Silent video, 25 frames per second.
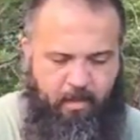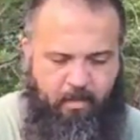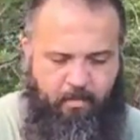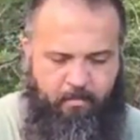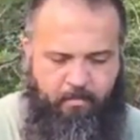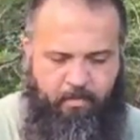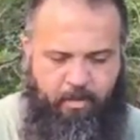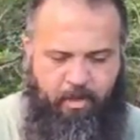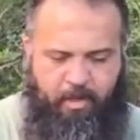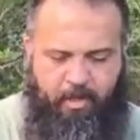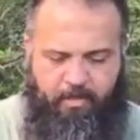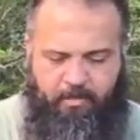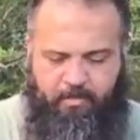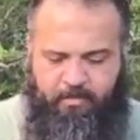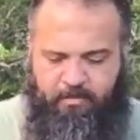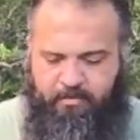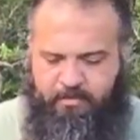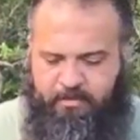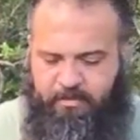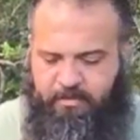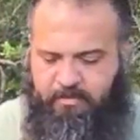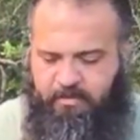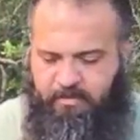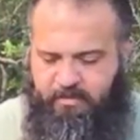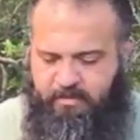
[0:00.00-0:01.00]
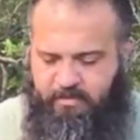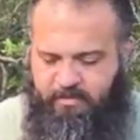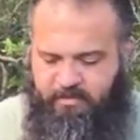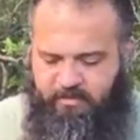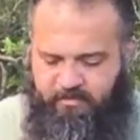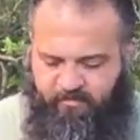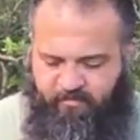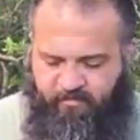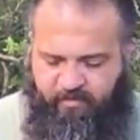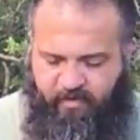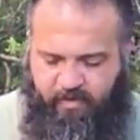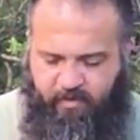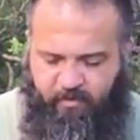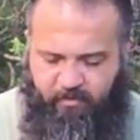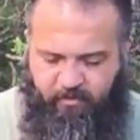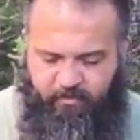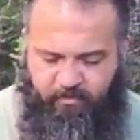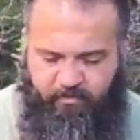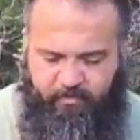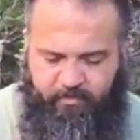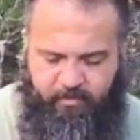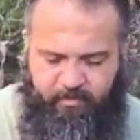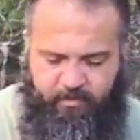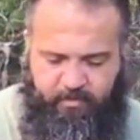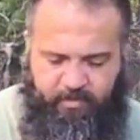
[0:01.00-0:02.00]
But since this is
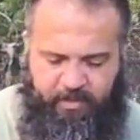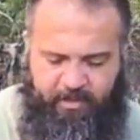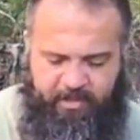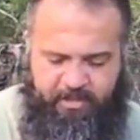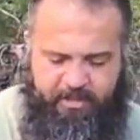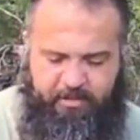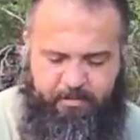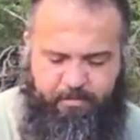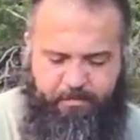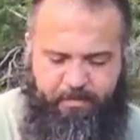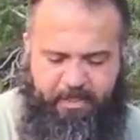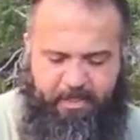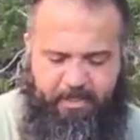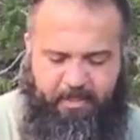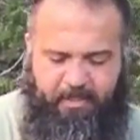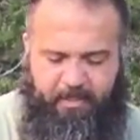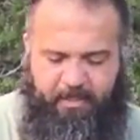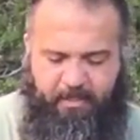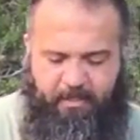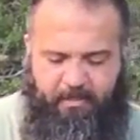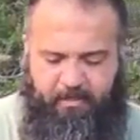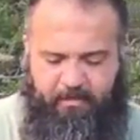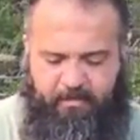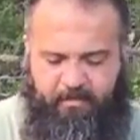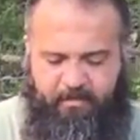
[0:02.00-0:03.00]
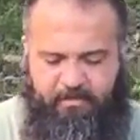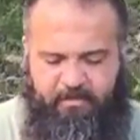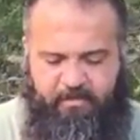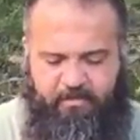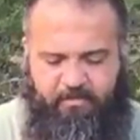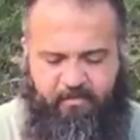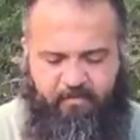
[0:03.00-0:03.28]
field expedient and this is